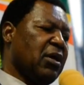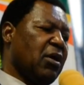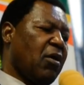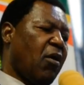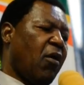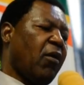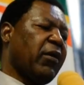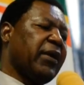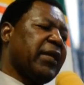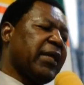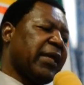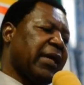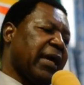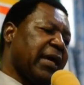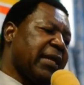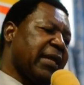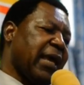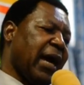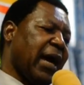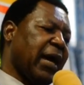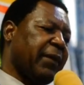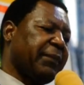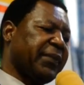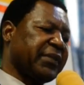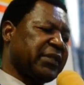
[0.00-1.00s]
or they get their
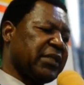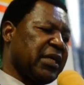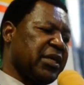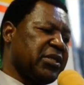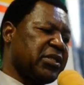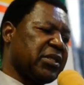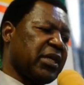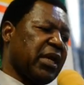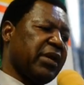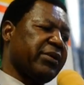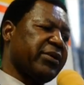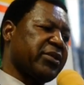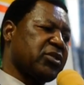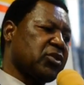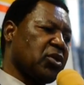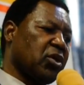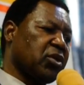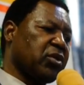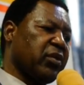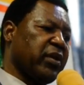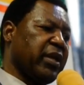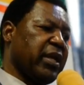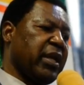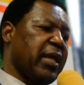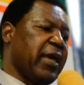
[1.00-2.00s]
hypertension as a result
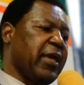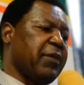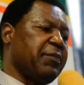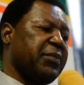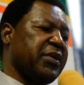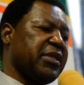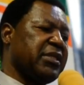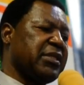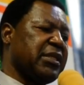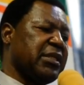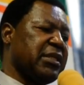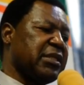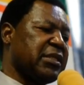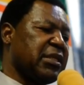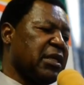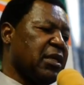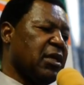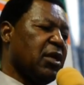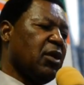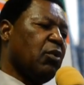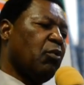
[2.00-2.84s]
of the diabetes,